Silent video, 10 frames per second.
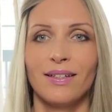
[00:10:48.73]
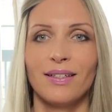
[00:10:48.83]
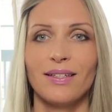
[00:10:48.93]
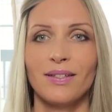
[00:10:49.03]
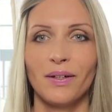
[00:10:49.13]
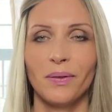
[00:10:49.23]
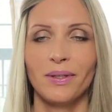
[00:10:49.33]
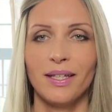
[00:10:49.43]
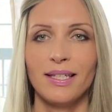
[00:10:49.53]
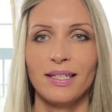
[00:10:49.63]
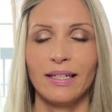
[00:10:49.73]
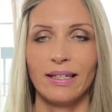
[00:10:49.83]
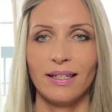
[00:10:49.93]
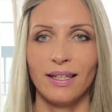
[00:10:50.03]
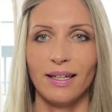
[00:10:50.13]
So this
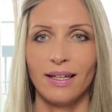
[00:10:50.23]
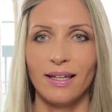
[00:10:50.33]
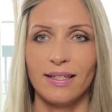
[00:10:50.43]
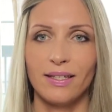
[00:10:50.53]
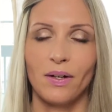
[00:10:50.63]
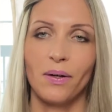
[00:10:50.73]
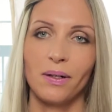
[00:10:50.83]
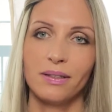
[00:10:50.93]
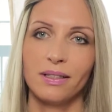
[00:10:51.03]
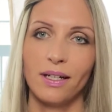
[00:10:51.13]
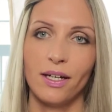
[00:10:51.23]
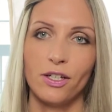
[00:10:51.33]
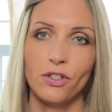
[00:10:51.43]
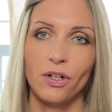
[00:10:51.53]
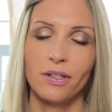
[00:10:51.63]
technique is called Nadi
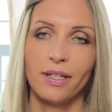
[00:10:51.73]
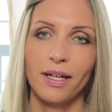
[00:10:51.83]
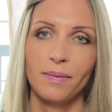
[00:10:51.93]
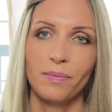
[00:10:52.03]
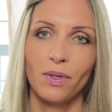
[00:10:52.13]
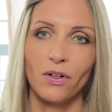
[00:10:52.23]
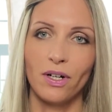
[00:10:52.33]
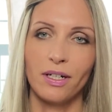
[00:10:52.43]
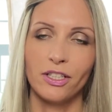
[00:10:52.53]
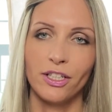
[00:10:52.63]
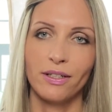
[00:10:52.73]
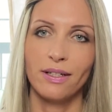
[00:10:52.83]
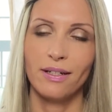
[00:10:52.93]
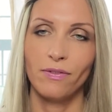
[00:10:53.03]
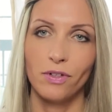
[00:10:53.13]
Sodhana, or
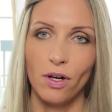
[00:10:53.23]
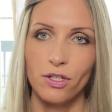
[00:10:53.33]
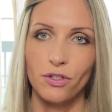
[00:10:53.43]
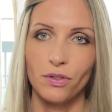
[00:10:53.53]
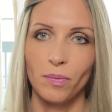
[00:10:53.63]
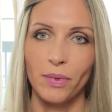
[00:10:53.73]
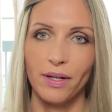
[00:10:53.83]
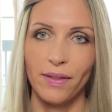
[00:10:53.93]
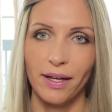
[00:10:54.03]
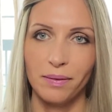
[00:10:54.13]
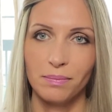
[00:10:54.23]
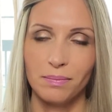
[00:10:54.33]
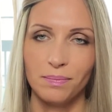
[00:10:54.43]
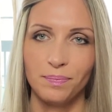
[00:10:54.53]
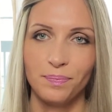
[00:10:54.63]
alternative nostril breathing.
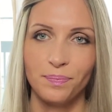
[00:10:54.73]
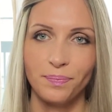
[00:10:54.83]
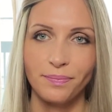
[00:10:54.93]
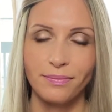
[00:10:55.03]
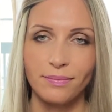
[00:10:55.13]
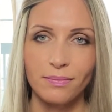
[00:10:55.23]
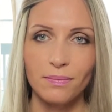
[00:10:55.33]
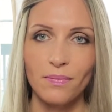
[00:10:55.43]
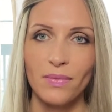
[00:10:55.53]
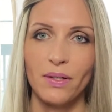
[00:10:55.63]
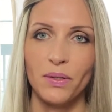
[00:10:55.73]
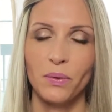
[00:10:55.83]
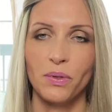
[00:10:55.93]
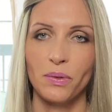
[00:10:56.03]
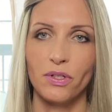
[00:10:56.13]
So
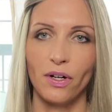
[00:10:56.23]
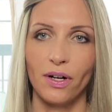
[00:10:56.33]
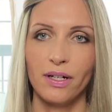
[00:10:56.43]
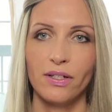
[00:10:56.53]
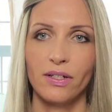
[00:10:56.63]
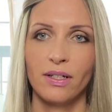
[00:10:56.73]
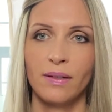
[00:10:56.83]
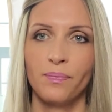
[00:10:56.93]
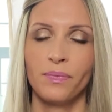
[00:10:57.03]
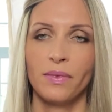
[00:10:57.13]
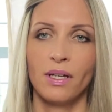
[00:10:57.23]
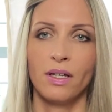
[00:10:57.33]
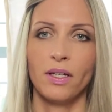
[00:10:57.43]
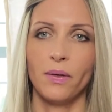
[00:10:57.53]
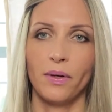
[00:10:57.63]
to start,
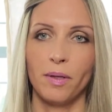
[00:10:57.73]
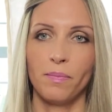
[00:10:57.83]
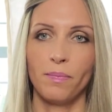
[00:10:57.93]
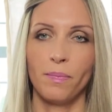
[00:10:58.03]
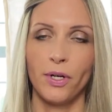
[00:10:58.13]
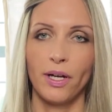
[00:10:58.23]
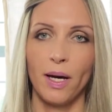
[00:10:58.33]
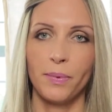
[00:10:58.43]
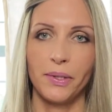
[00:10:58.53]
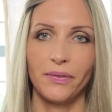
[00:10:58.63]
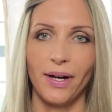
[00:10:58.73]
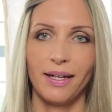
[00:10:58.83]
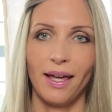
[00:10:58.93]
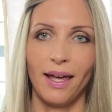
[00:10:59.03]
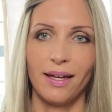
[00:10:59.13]
you want to bring up your right
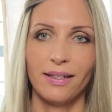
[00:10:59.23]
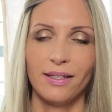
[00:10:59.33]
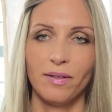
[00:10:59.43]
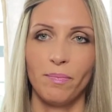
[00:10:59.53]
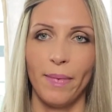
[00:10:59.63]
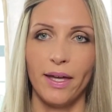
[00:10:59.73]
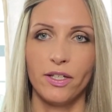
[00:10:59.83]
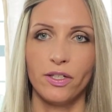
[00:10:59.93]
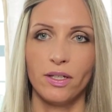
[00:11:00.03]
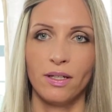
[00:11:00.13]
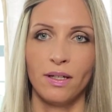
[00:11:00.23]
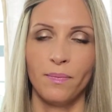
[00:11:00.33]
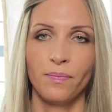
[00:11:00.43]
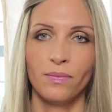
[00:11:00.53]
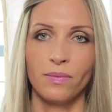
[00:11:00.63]
hand and bend
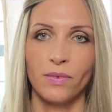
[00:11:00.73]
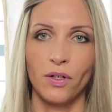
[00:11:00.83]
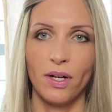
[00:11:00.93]
your